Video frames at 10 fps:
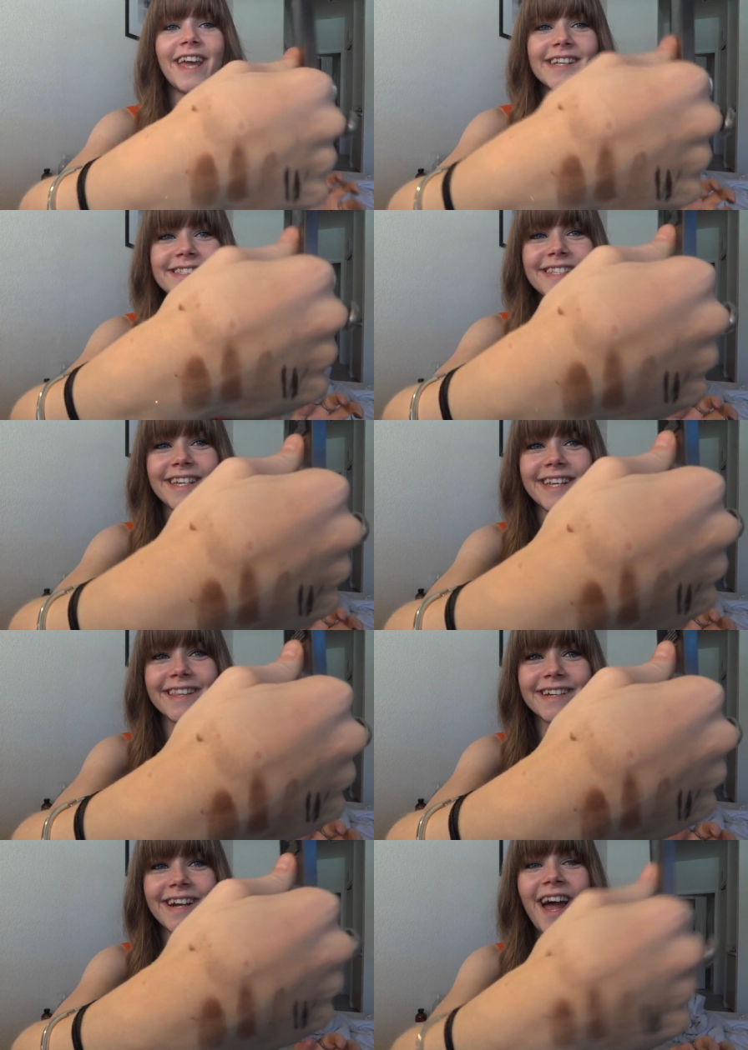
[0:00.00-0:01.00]
you can't see it
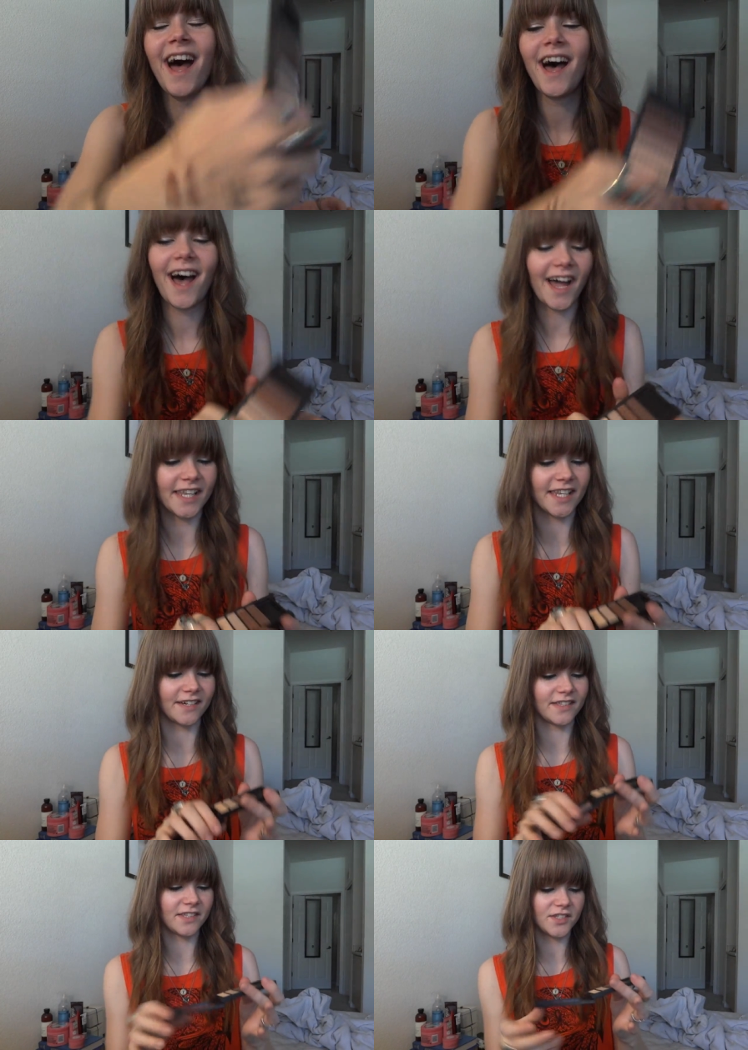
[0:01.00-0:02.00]
either. I don't
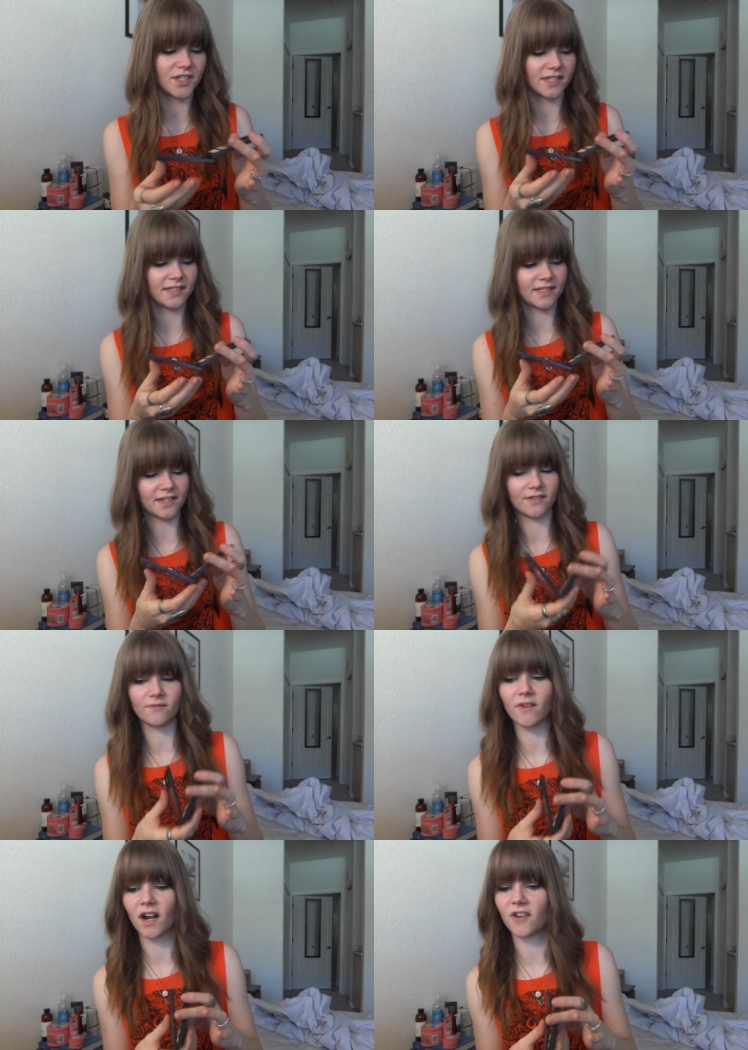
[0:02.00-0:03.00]
know, these just
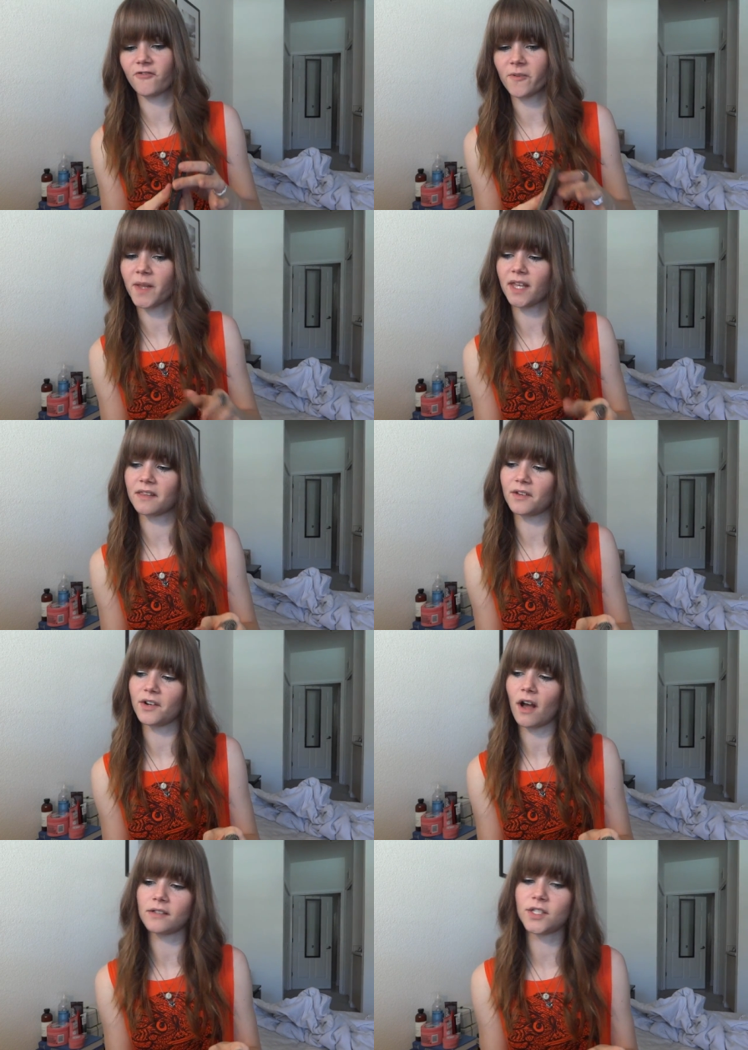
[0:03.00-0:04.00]
don't work for me. They're
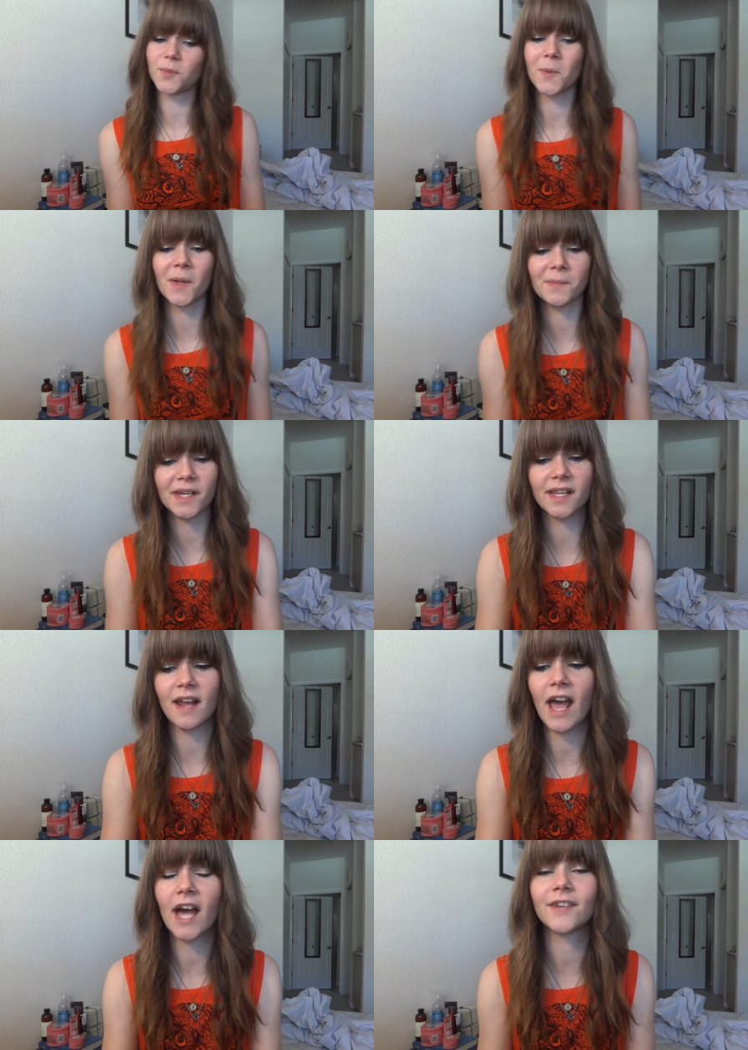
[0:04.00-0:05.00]
not super
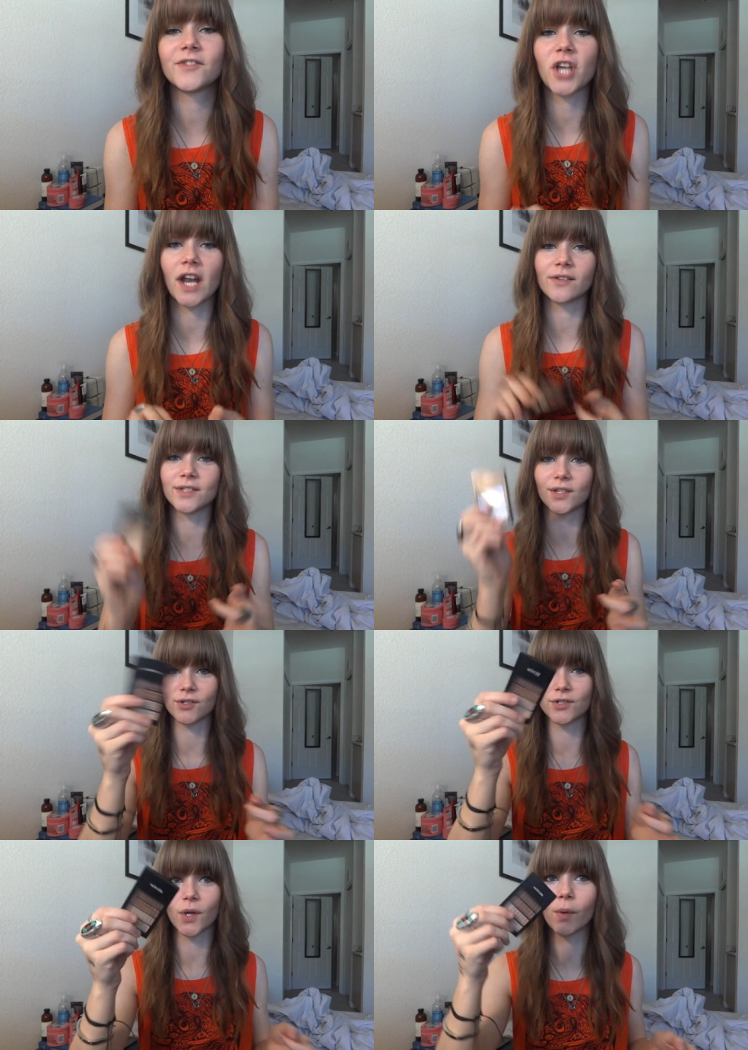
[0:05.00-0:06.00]
pigmented. I have shadows that
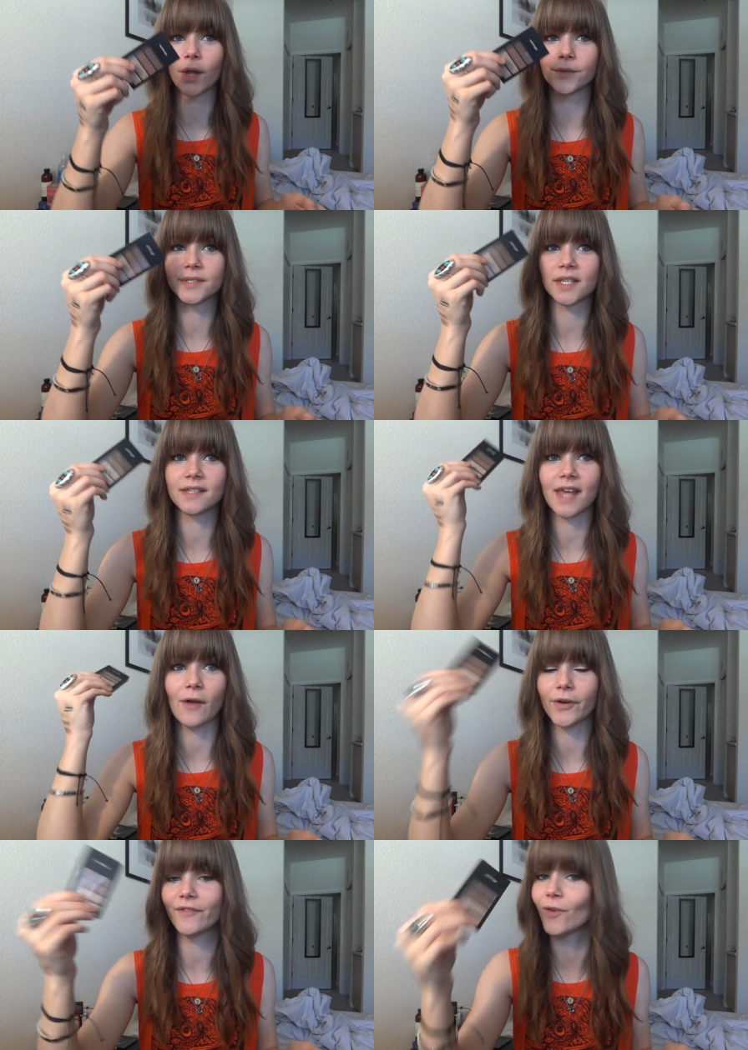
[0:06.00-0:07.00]
are so close to this.
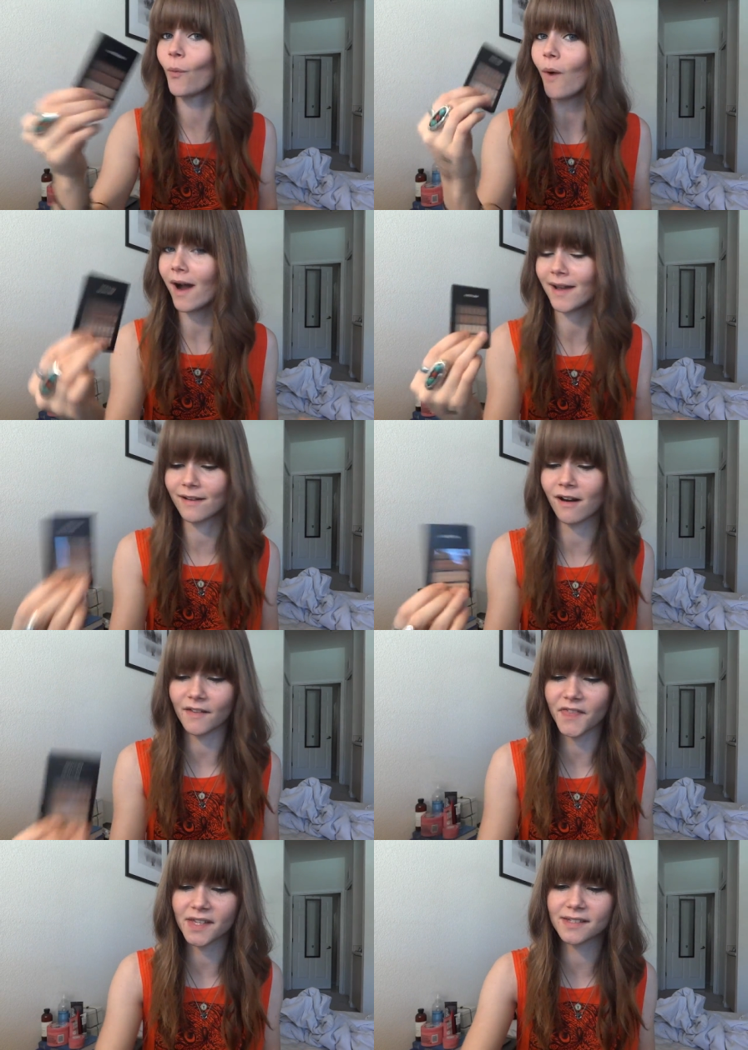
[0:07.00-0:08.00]
I don't even know why I
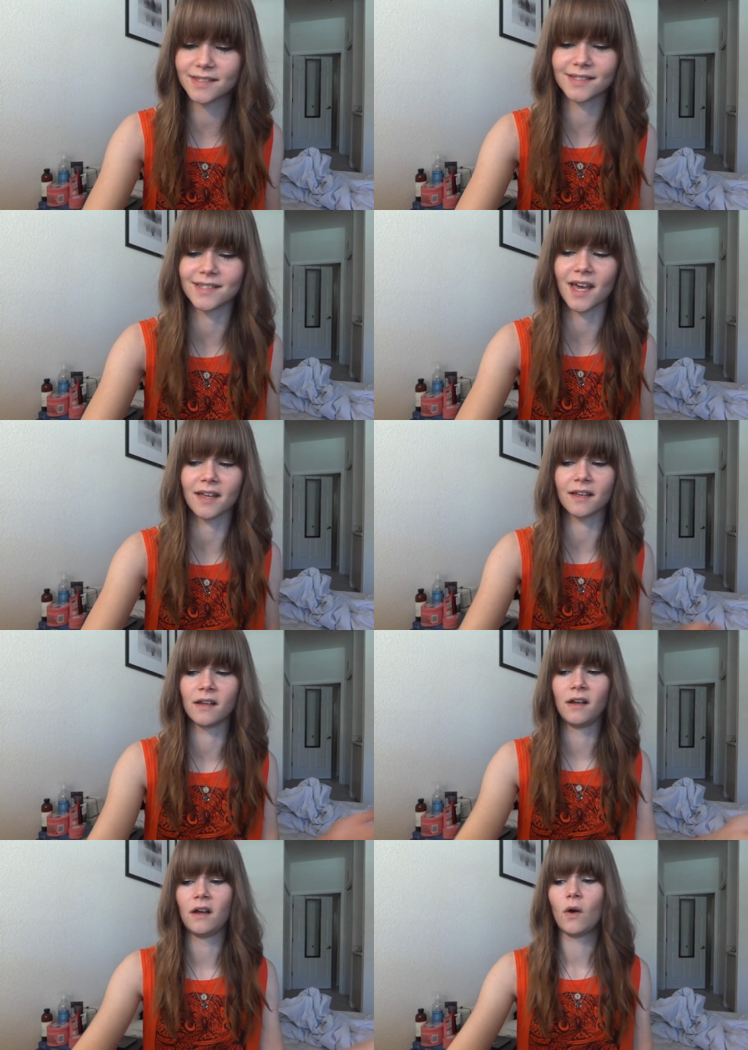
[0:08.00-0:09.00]
got this. It's like,